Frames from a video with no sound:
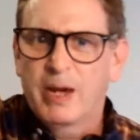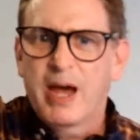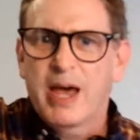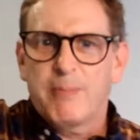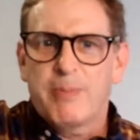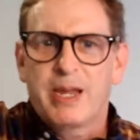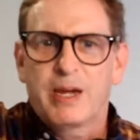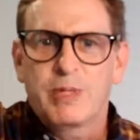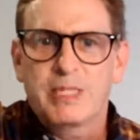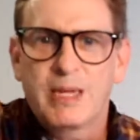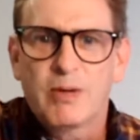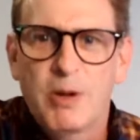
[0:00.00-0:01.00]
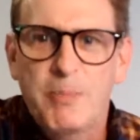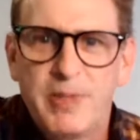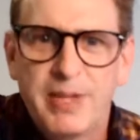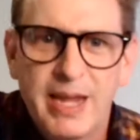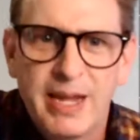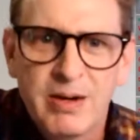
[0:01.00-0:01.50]
got up there and we sang Rippy
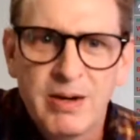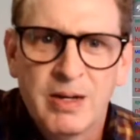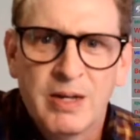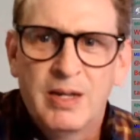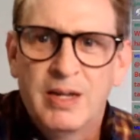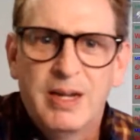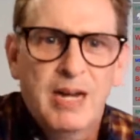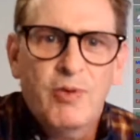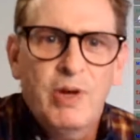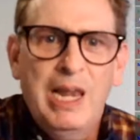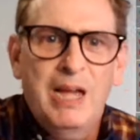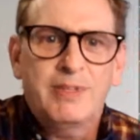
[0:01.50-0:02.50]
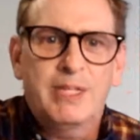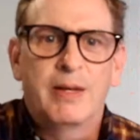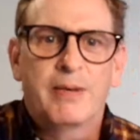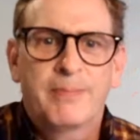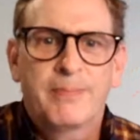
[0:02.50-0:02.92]
the Gator, and everyone loved it.